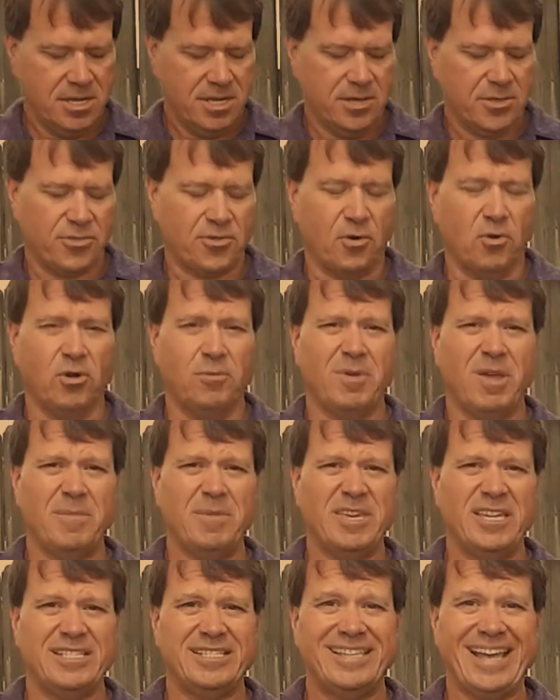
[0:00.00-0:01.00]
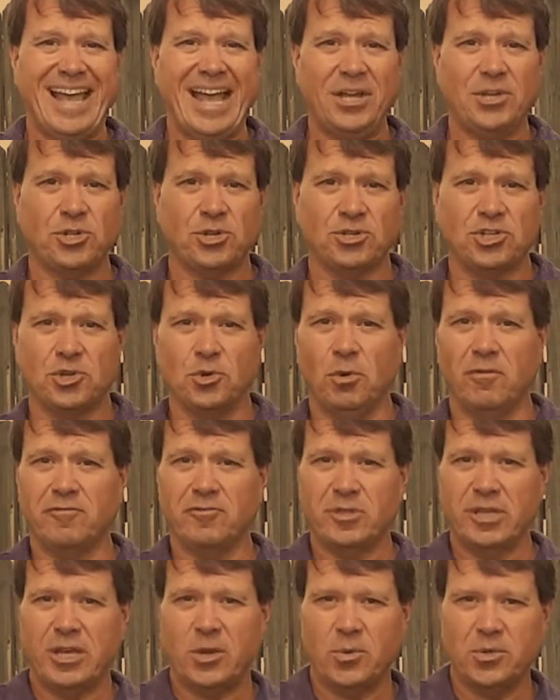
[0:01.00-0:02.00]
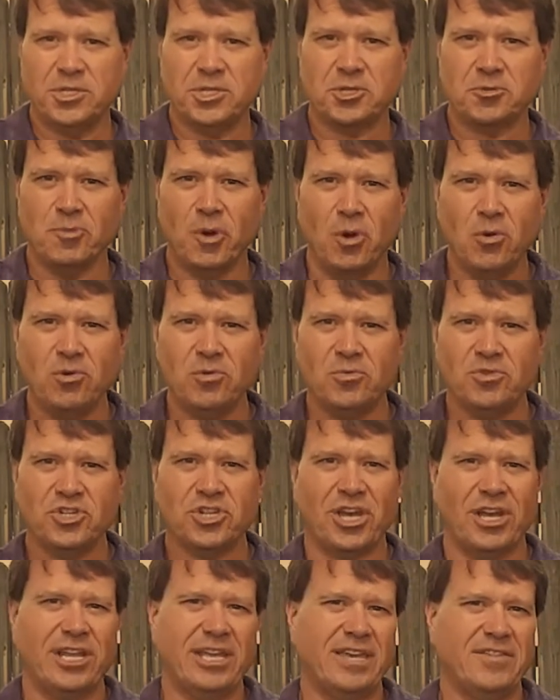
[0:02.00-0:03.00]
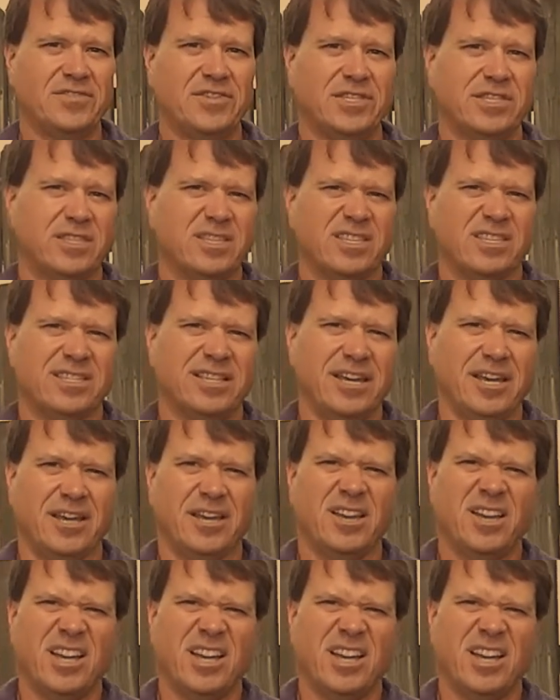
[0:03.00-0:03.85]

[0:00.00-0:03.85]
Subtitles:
Throw in maybe a dash or two of liquid smoke, which kind of gives it this like